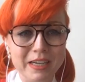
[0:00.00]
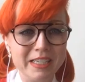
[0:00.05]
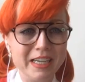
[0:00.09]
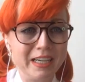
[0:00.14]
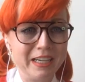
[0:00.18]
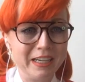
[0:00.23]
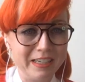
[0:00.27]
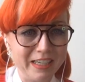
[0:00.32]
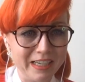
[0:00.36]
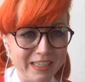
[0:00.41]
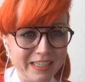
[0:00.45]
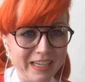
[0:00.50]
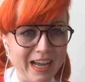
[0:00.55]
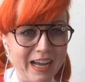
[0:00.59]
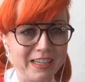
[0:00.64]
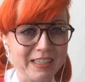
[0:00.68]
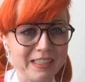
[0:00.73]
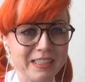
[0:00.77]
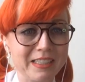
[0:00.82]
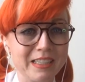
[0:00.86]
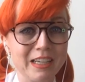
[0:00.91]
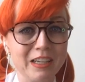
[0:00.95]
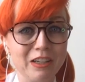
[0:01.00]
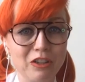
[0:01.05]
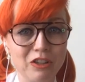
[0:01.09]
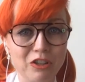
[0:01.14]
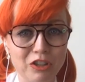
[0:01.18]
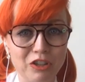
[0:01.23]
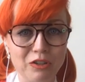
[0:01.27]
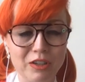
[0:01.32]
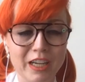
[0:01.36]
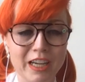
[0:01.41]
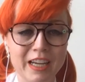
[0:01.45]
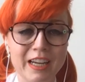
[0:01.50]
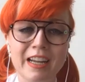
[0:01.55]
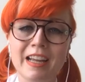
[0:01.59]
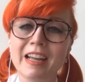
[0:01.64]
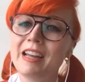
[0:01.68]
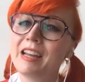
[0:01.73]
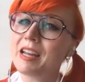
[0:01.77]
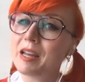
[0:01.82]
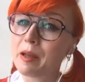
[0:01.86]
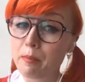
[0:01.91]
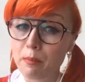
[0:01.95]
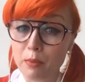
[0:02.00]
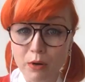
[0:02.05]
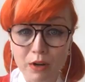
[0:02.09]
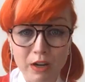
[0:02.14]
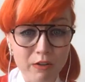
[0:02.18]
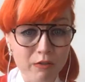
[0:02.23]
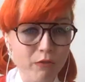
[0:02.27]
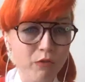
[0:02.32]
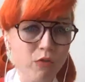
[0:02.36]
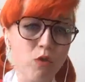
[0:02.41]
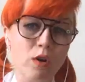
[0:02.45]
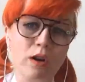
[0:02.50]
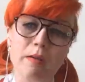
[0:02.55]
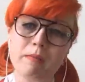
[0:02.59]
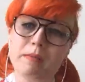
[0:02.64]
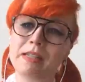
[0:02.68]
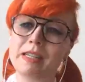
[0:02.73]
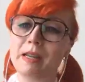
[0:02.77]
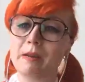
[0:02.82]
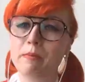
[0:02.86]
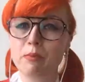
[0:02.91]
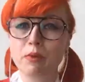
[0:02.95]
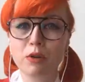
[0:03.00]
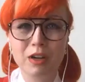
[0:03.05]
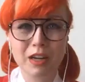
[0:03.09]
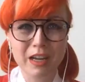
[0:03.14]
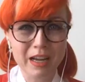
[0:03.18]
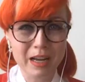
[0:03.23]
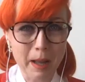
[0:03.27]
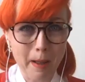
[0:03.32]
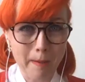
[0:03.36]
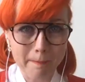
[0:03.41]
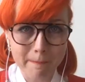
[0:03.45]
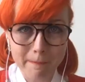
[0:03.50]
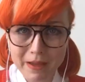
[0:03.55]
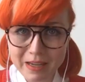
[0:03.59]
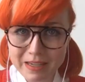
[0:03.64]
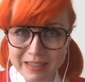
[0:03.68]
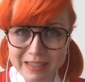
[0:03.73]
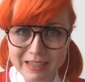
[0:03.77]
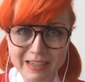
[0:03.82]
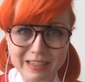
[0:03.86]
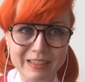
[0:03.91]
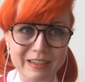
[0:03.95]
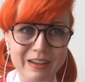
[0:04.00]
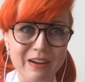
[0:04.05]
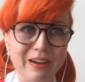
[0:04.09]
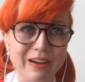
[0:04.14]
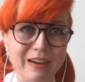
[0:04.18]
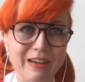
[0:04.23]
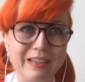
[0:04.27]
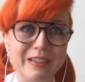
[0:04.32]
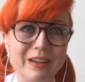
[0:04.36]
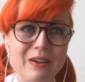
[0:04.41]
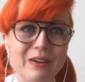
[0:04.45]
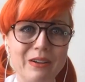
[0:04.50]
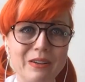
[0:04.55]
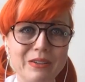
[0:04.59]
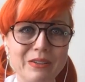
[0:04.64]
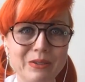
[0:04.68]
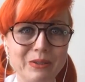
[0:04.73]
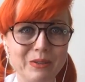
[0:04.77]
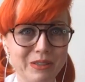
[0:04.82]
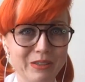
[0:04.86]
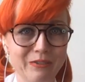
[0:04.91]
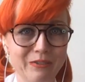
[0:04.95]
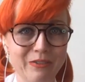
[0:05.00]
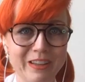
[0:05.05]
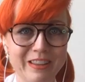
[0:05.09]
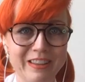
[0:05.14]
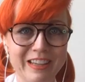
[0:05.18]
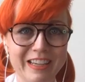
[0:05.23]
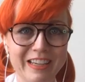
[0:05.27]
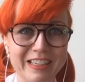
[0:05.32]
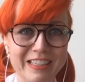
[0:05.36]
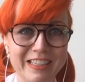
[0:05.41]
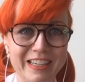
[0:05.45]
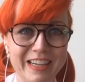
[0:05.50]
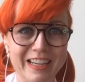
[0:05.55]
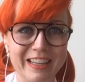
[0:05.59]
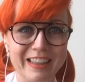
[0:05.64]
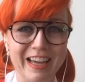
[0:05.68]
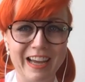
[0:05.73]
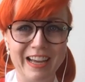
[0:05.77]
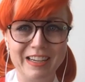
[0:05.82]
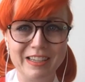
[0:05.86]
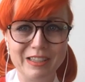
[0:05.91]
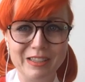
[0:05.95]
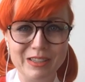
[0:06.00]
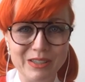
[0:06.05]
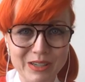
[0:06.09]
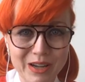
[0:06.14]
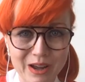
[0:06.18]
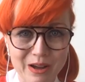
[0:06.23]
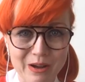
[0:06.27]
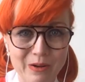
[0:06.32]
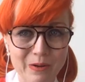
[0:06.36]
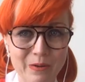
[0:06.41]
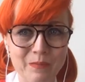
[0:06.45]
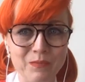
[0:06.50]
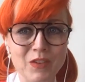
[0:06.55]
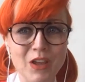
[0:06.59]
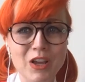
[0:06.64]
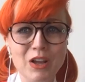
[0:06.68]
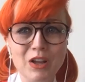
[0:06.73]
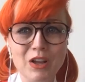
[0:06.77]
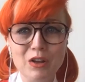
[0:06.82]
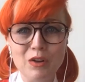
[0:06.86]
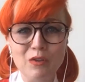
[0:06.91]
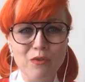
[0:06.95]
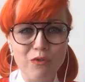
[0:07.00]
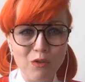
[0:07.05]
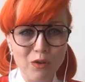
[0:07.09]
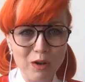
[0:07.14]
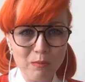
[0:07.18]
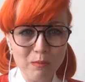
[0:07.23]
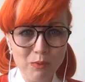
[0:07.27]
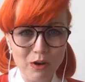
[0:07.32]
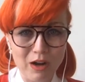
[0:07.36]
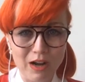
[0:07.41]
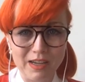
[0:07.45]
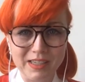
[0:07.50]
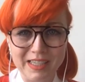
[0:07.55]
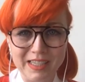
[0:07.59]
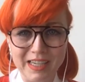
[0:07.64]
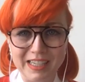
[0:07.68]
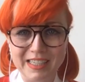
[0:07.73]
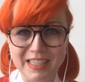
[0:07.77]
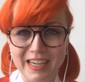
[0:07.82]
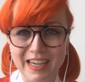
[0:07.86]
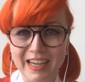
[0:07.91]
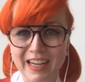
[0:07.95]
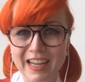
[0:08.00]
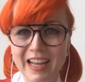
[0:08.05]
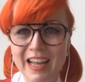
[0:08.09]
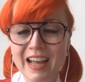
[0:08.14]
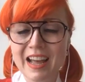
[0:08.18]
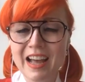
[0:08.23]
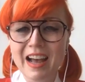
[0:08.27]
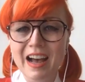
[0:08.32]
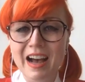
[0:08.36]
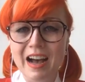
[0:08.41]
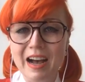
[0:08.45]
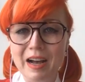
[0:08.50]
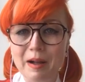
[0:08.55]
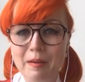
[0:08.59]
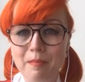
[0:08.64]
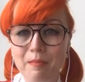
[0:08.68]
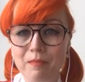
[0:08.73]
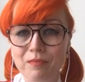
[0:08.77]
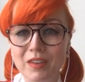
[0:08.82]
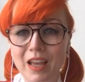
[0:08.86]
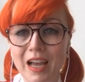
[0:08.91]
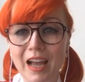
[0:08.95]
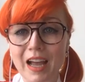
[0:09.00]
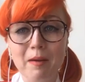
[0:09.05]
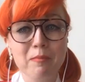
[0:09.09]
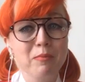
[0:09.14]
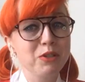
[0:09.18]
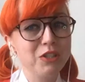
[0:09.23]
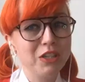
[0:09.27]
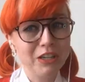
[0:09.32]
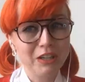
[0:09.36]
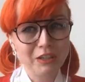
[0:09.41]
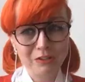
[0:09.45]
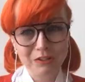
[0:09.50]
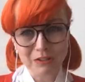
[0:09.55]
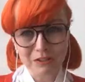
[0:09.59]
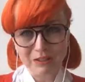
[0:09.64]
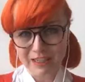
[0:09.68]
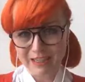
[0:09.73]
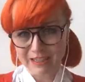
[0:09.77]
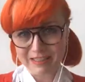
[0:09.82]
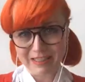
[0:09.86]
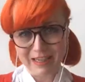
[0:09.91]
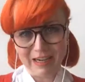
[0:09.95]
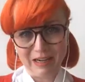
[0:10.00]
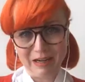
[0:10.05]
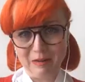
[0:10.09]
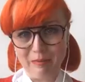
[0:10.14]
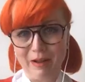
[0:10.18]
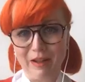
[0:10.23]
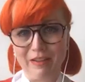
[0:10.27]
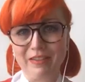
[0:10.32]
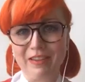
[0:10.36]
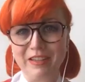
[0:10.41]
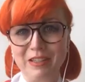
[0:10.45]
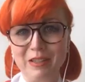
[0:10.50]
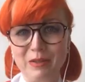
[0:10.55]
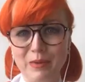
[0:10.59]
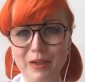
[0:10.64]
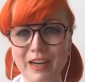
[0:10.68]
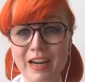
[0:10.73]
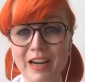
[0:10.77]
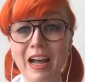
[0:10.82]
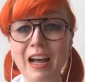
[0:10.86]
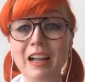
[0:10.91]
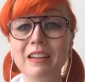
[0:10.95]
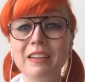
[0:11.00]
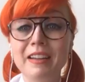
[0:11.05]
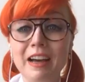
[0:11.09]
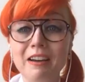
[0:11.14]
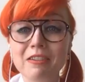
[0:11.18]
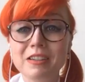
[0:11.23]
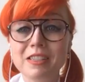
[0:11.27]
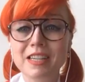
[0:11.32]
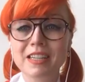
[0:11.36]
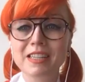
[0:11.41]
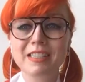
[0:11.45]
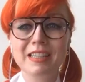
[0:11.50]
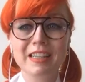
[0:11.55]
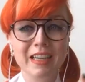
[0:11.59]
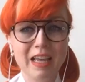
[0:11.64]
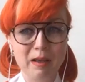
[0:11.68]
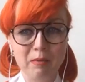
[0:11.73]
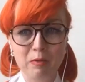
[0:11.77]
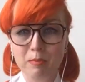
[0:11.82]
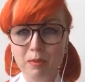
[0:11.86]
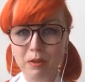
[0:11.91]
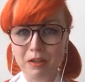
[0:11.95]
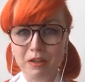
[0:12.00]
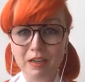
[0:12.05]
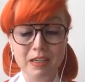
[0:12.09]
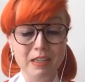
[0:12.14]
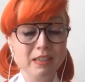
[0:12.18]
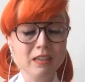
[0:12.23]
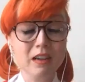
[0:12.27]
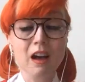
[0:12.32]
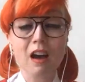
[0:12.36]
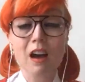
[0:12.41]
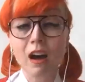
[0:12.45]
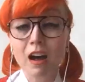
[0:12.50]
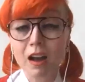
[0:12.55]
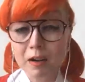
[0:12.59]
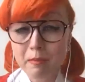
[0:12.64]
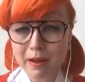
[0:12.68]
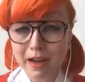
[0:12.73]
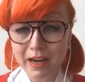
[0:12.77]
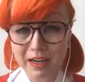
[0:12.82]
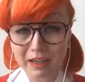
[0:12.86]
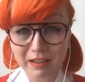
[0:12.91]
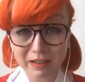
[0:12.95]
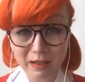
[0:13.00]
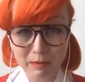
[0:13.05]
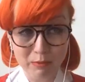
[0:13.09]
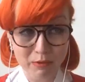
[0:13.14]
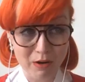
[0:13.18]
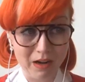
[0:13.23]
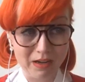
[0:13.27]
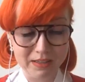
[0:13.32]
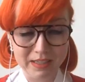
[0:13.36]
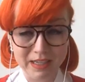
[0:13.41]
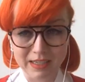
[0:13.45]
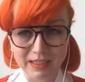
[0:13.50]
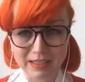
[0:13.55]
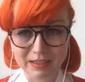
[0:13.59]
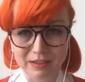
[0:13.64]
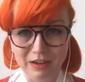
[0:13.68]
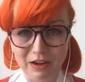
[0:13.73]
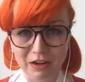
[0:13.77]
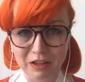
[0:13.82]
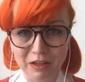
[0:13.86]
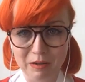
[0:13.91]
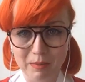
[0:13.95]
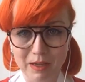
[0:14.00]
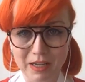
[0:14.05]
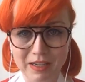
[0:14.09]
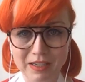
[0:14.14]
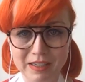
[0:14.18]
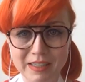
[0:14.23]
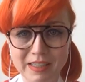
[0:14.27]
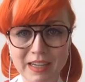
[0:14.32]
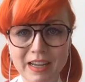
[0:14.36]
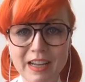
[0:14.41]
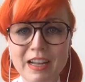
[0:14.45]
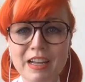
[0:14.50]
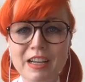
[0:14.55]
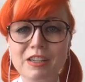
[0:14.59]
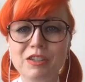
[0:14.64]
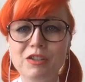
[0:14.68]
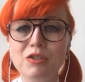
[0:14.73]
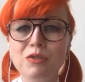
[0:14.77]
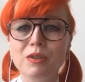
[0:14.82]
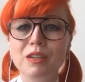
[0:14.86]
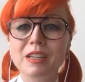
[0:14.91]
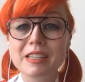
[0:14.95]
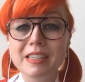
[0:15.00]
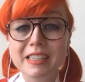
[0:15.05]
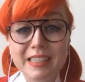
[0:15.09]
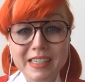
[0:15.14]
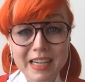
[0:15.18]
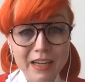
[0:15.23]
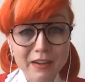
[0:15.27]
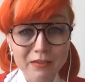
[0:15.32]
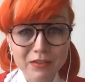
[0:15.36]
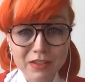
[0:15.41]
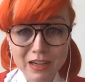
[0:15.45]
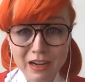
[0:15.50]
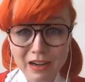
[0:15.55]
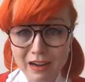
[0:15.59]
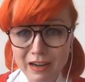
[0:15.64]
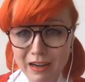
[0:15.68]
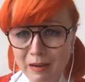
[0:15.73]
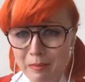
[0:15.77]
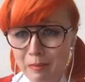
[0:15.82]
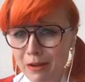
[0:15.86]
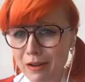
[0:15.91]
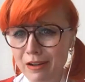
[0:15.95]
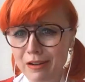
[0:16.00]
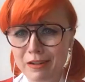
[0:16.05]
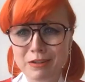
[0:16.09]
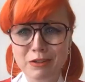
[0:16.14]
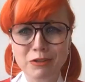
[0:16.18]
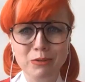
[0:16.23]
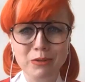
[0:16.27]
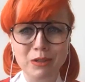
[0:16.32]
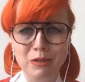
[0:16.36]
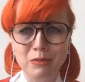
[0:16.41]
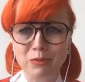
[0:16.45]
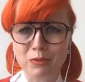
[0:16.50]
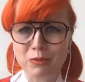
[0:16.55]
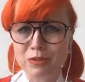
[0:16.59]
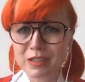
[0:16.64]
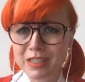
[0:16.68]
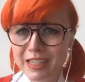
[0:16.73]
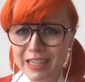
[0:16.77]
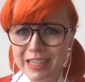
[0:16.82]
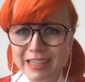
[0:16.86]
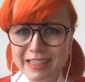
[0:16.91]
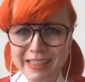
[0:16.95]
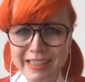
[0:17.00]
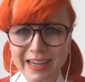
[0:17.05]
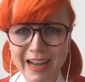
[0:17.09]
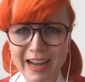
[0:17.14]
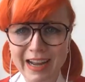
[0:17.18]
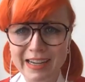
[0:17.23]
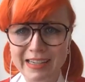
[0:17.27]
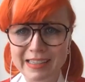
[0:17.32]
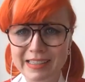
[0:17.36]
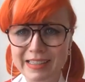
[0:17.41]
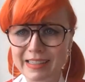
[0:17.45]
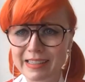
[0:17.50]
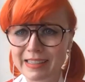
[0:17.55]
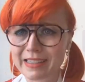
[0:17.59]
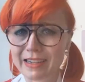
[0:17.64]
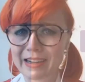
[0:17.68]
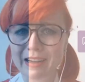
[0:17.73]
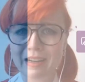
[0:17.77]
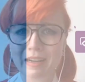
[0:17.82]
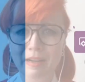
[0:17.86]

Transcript: of my day to day tasks included inputting forms, inputting business cards, all sorts of fun things like that. So, Form processing, um, I'm particularly excited about this one, allows us the capabilities to automatically process documents. So you can save time on doing routine tasks,